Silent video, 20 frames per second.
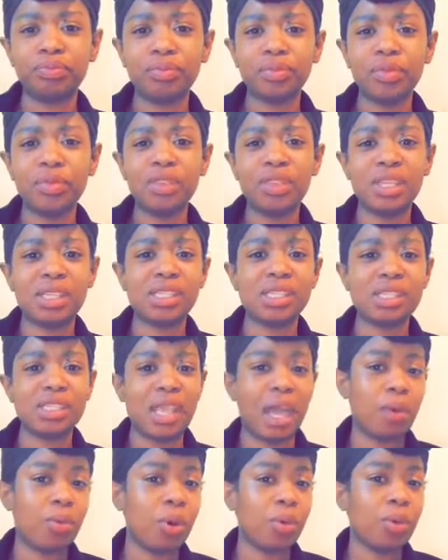this is
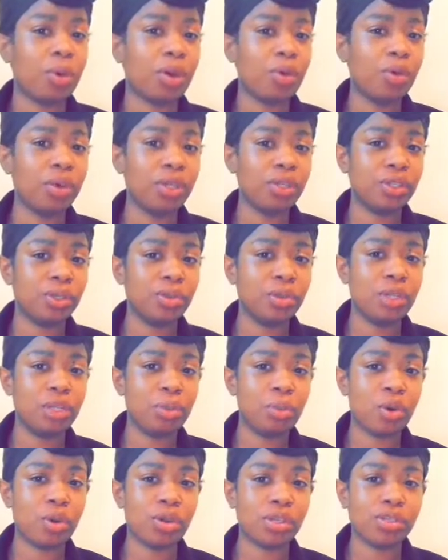not what we're going to do
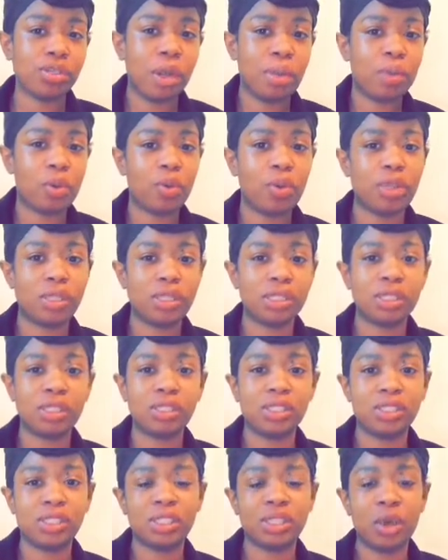anymore, so I'm going to
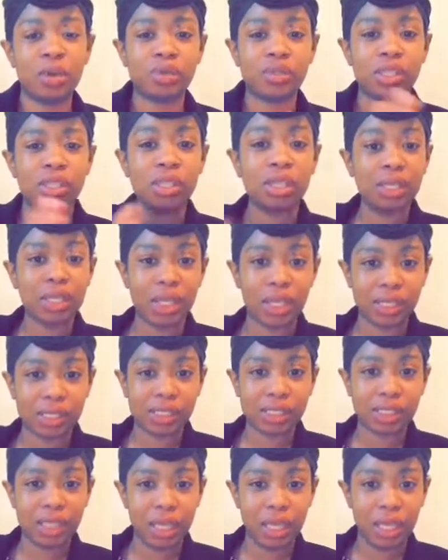just go to the next
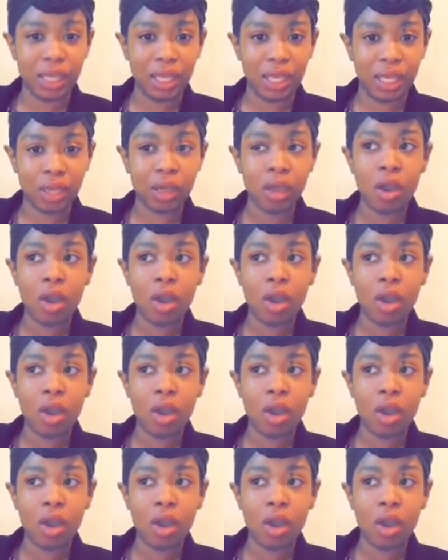thing.